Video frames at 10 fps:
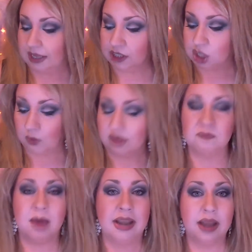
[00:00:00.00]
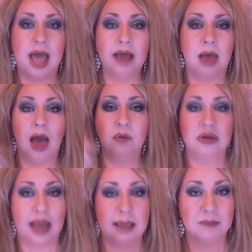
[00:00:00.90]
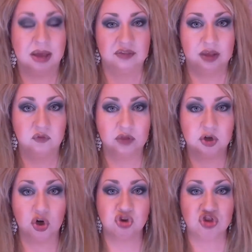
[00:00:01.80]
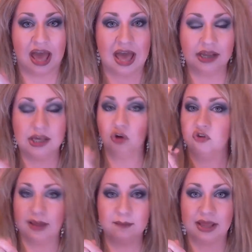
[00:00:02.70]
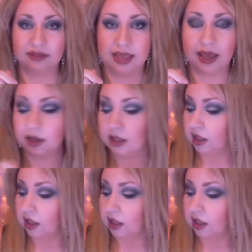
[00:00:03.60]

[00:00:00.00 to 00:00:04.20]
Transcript: You know, if mine, I would name myself Glitter or Shiny or something like that.